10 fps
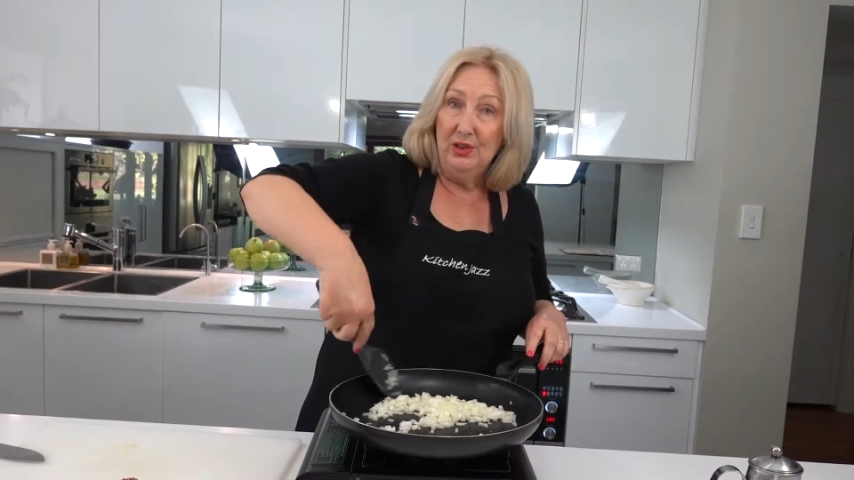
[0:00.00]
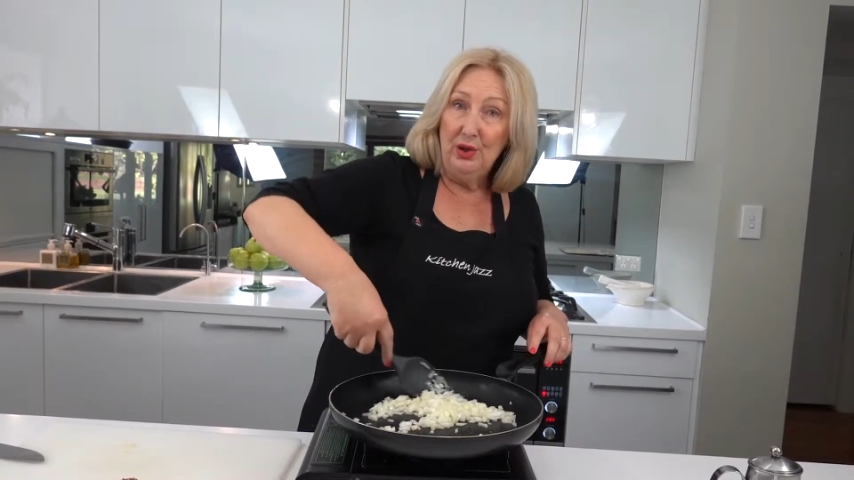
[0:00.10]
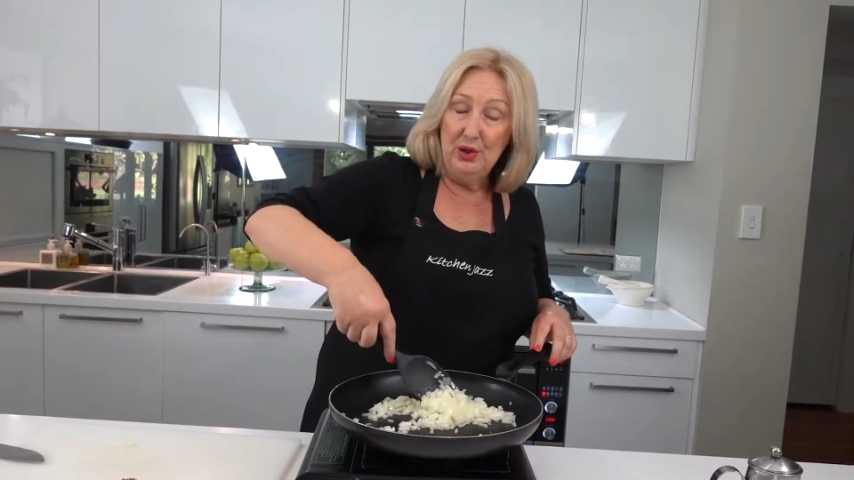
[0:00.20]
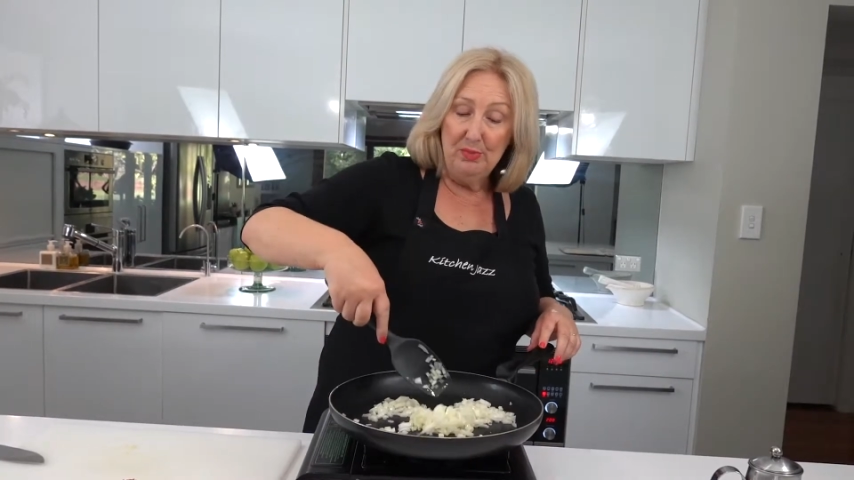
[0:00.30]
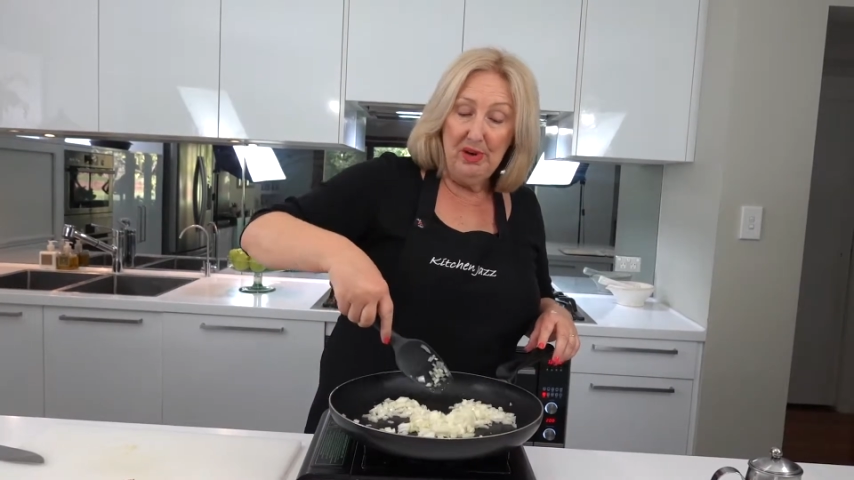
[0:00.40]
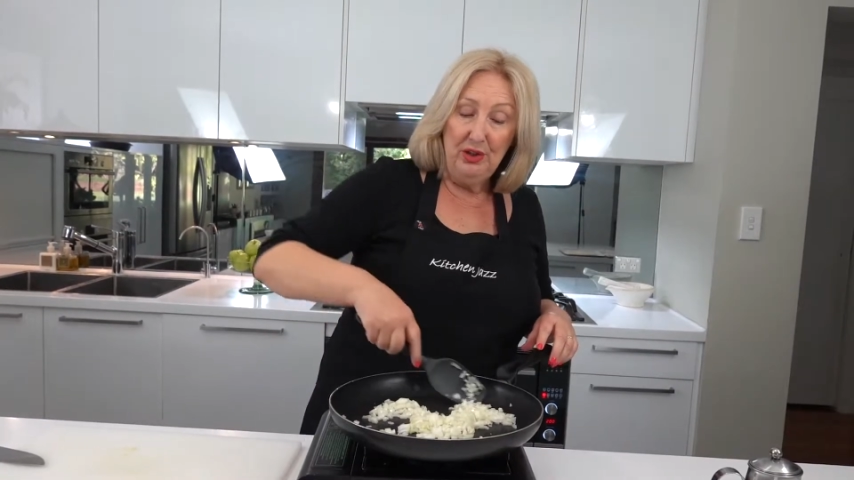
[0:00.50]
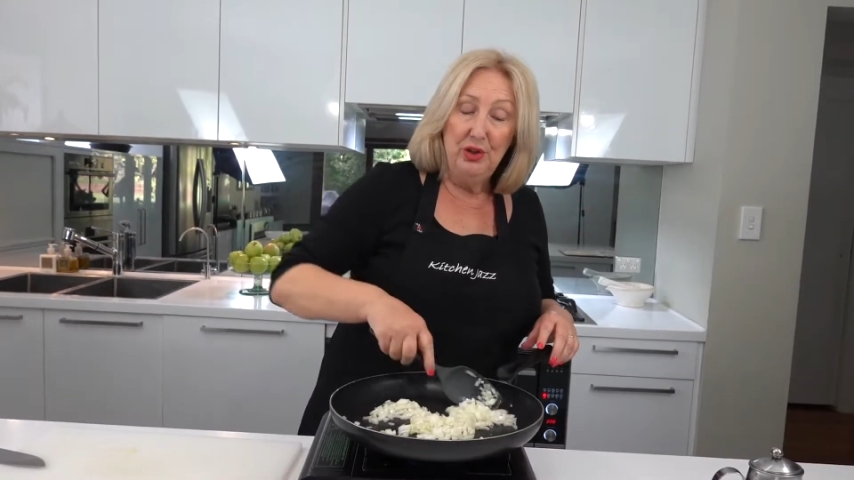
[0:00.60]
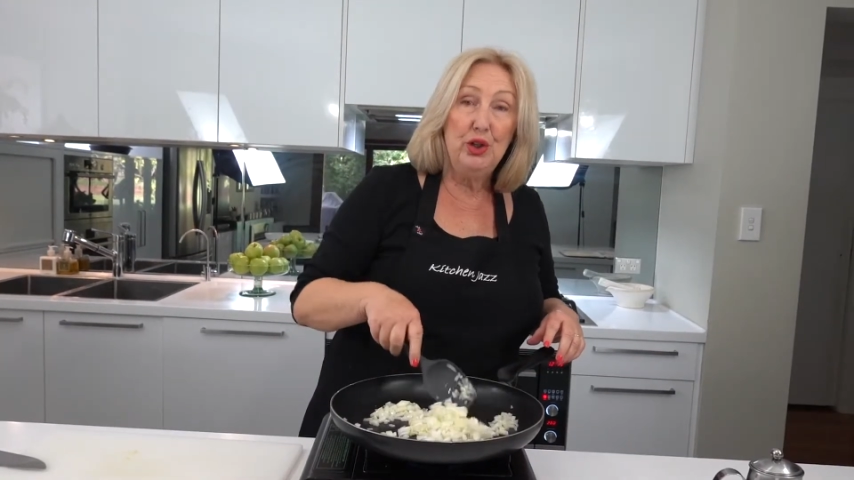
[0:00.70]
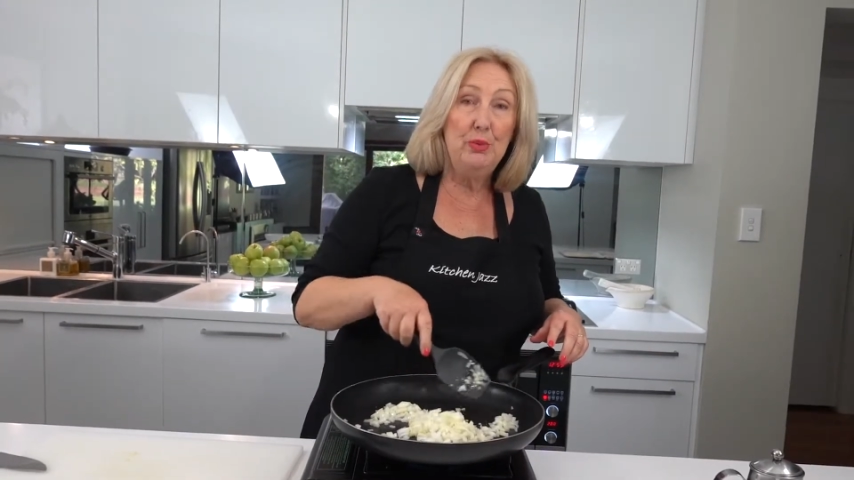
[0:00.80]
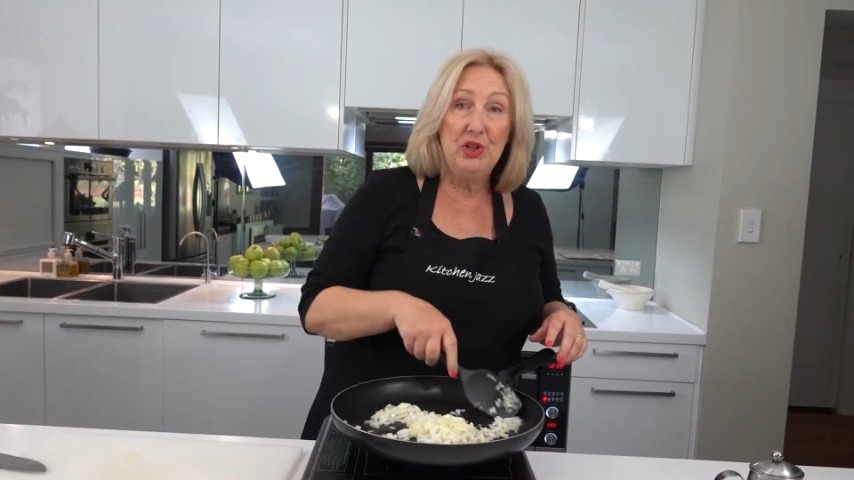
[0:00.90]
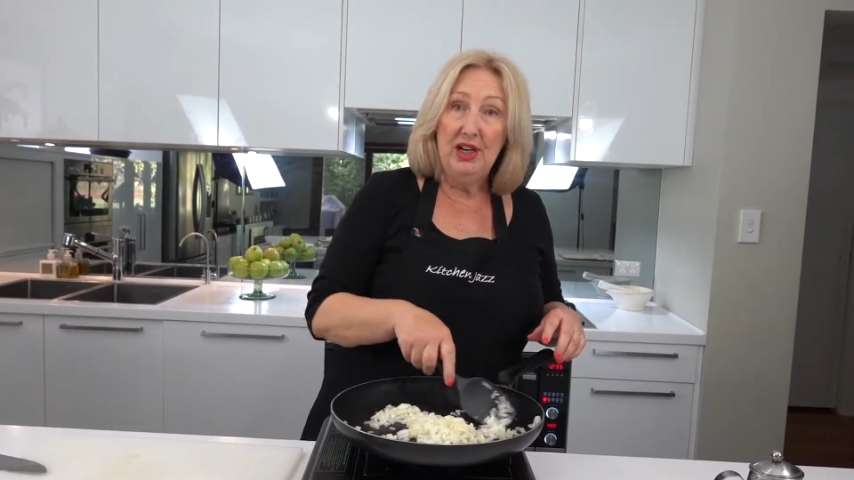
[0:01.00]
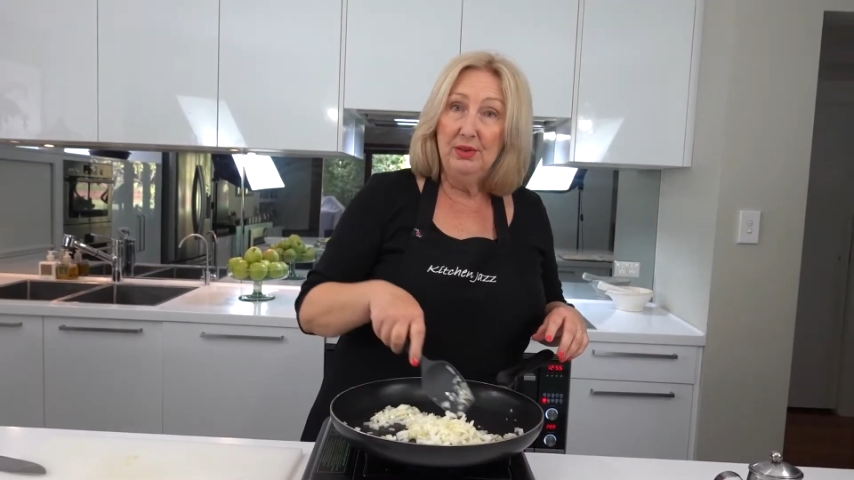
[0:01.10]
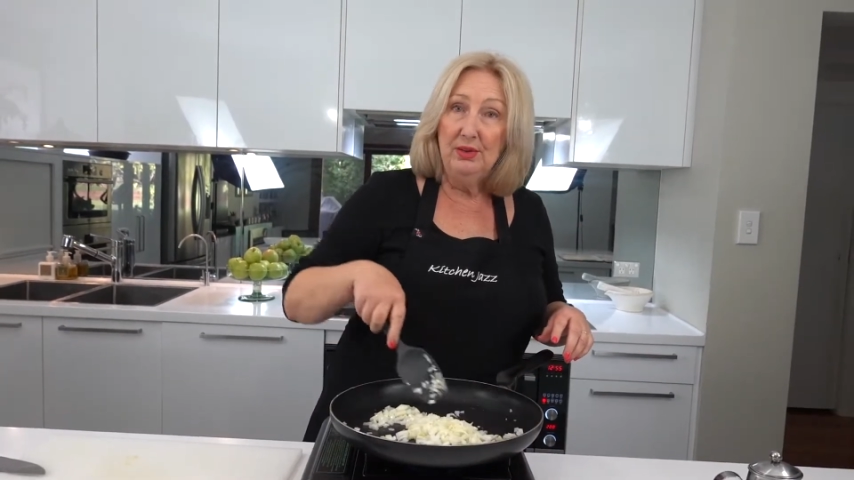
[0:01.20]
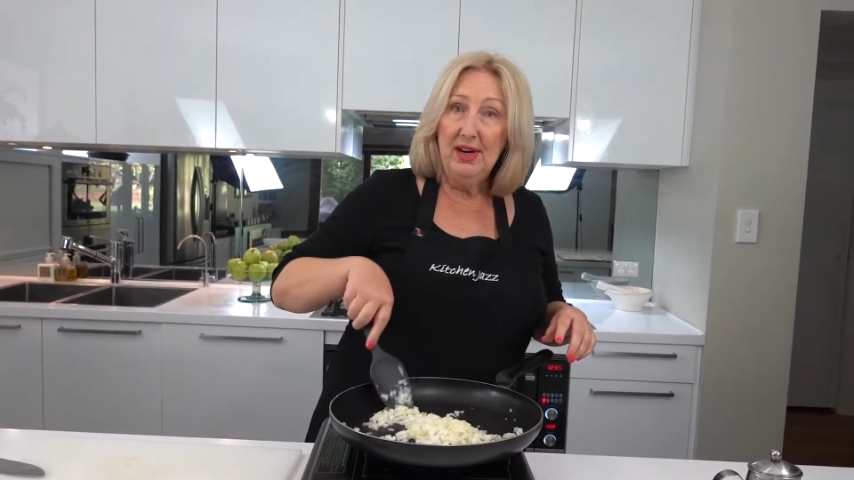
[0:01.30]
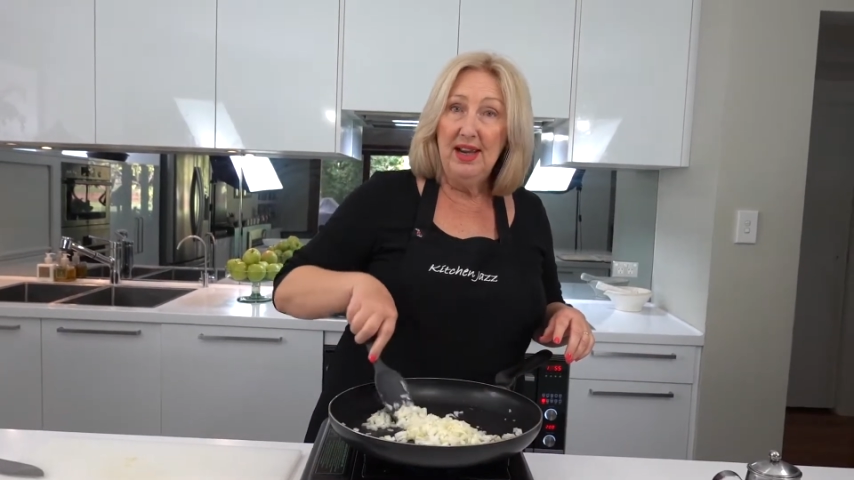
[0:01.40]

go to my YouTube channel,